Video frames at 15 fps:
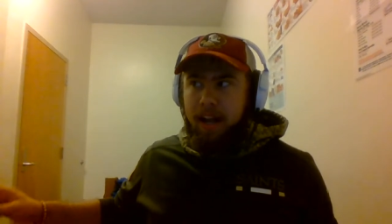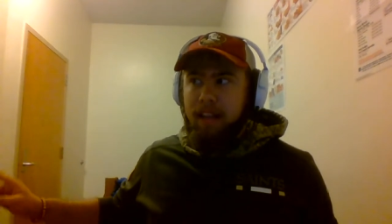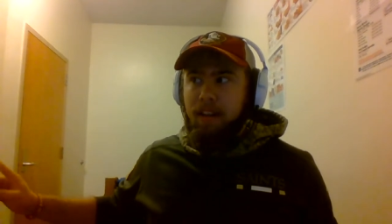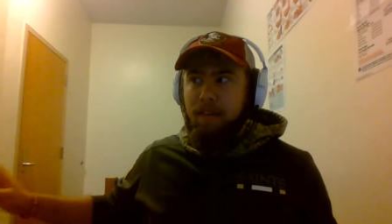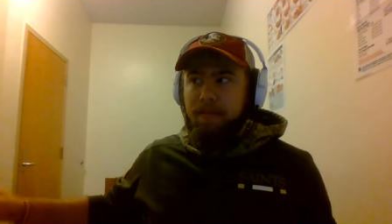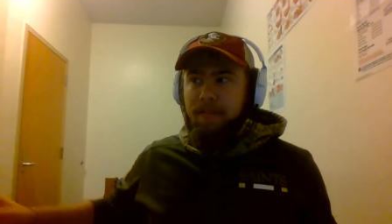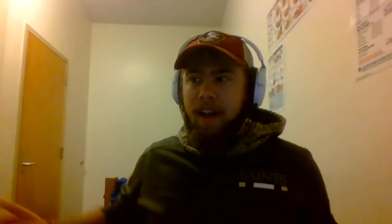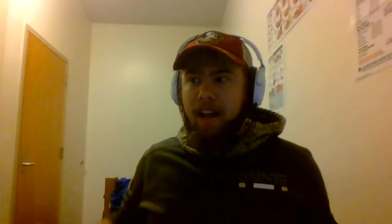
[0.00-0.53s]
and
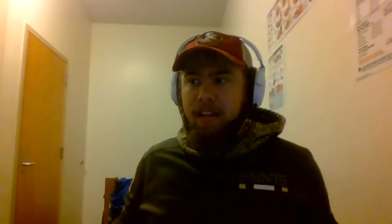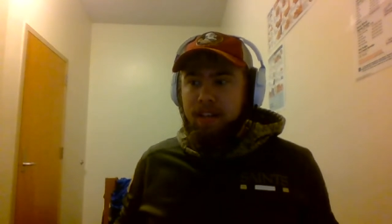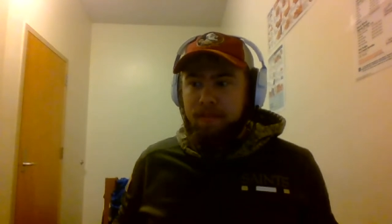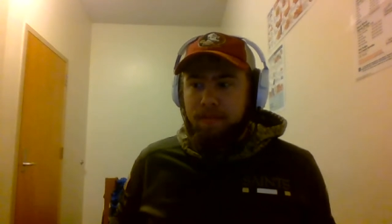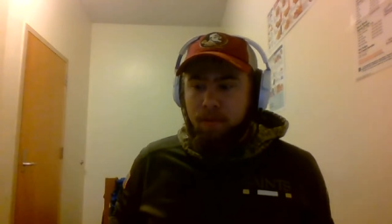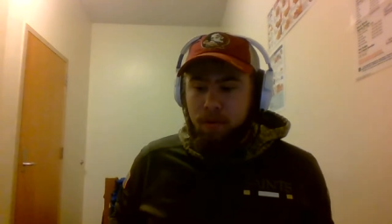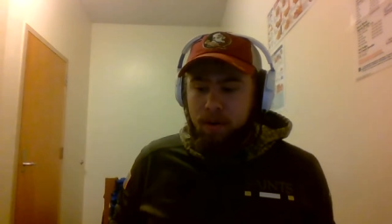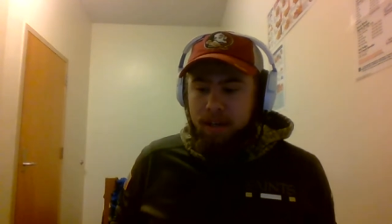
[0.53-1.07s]
the fans
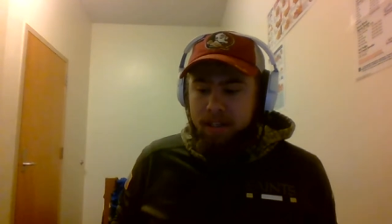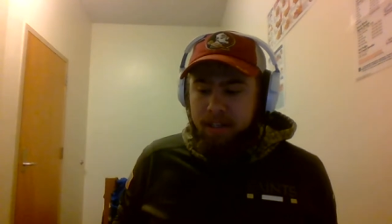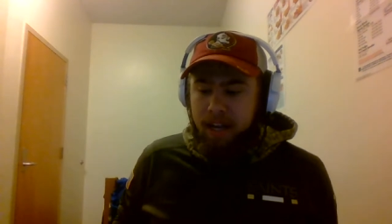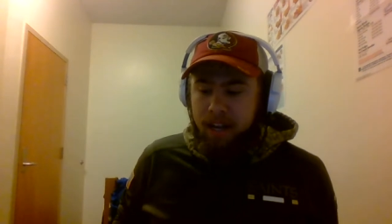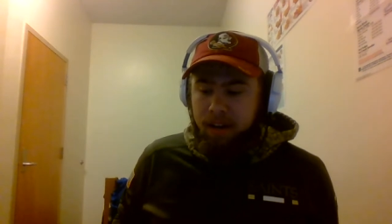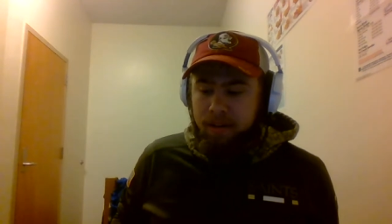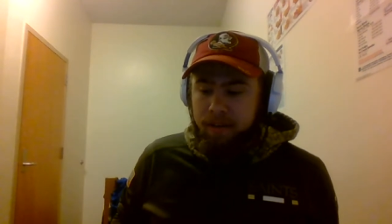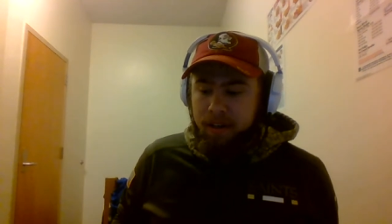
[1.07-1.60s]
of Florida
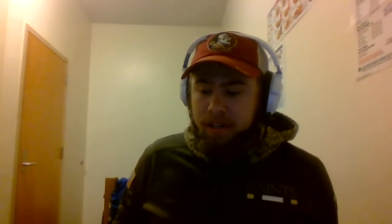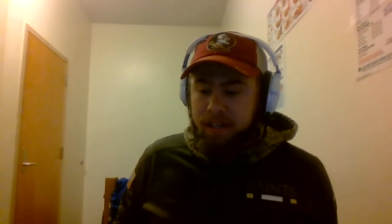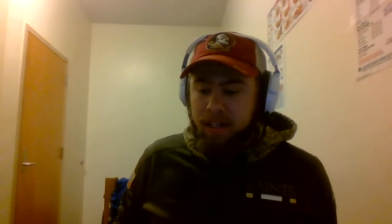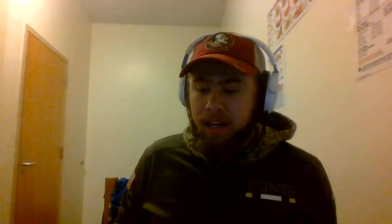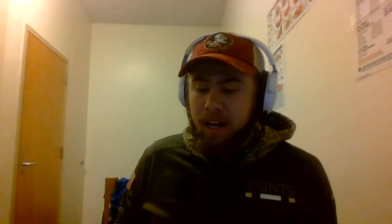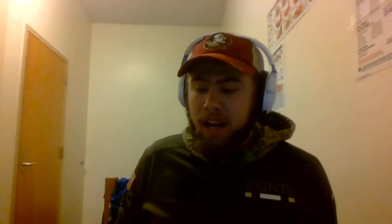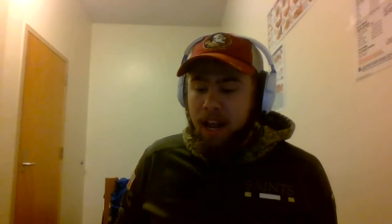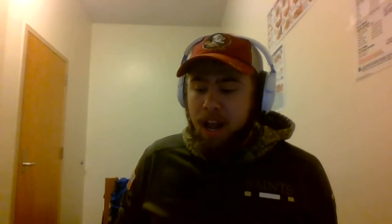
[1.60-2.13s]
State
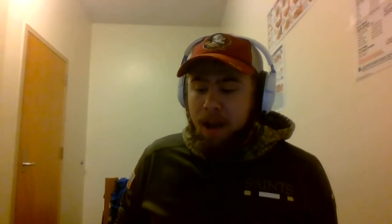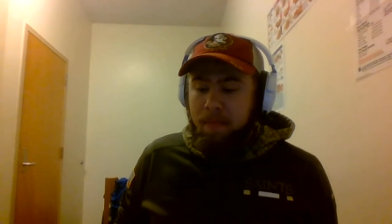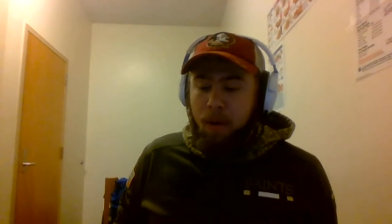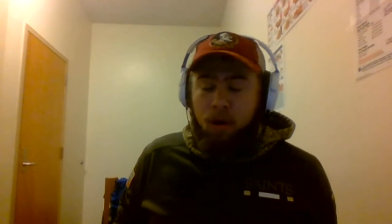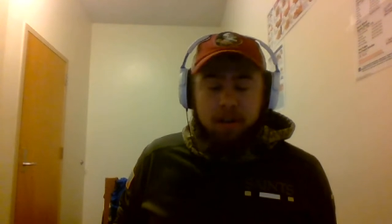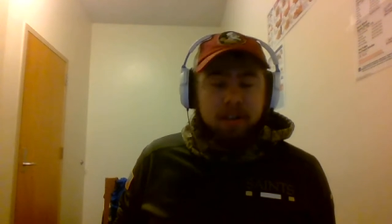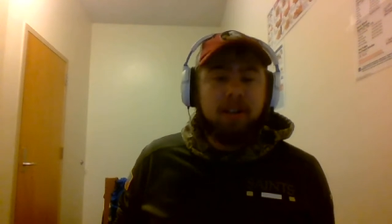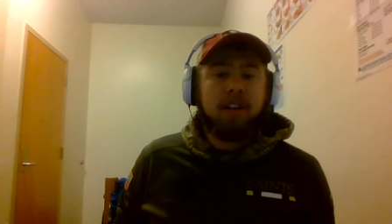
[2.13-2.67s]
University,
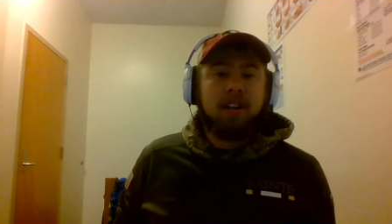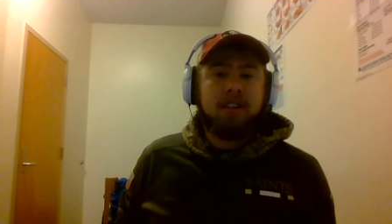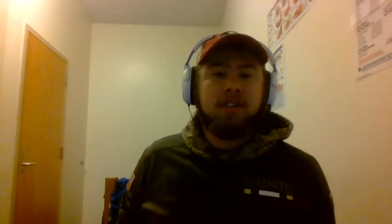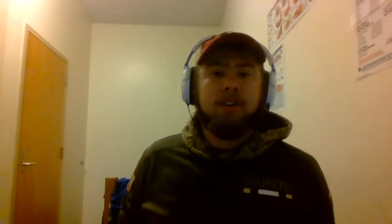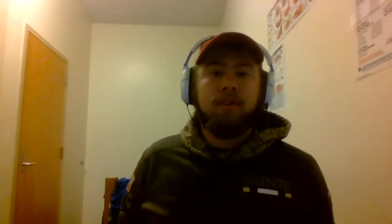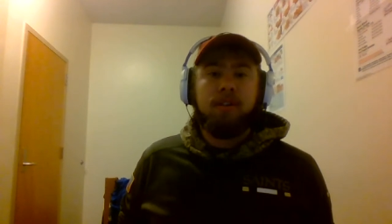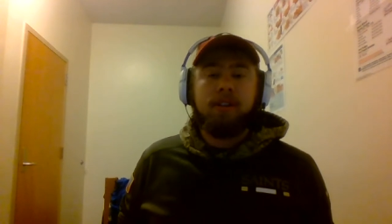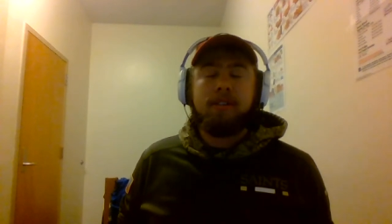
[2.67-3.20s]
mostly the
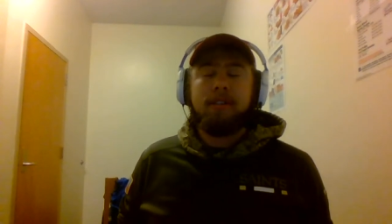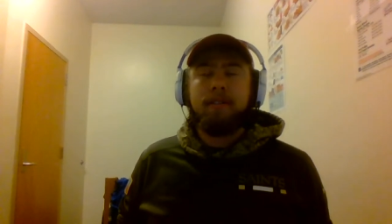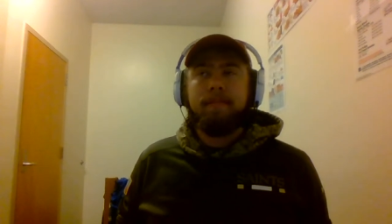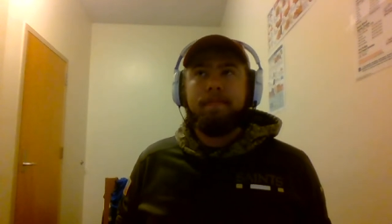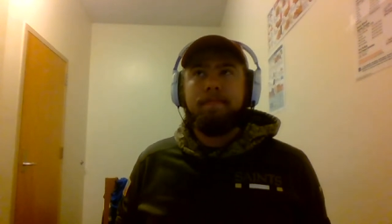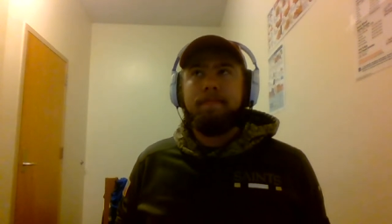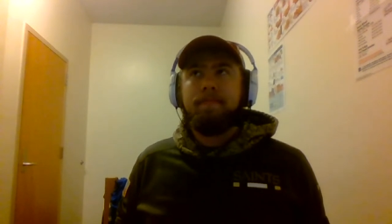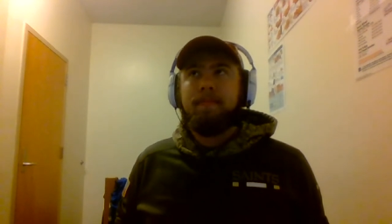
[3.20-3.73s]
students.